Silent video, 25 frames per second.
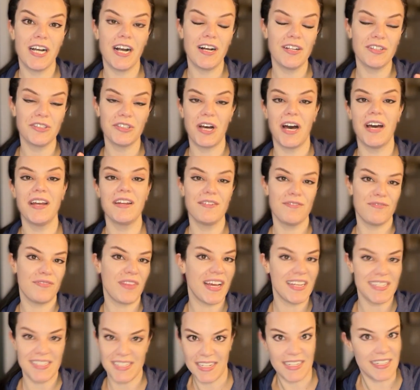a lot of
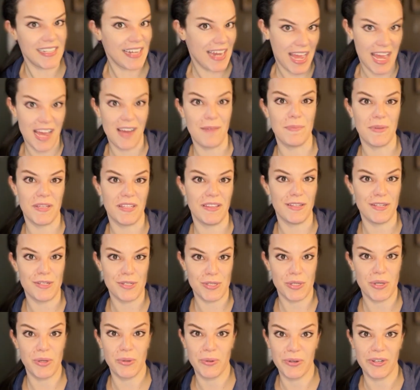that didn't happen this
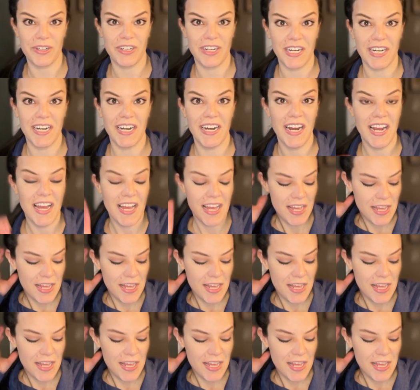quarter.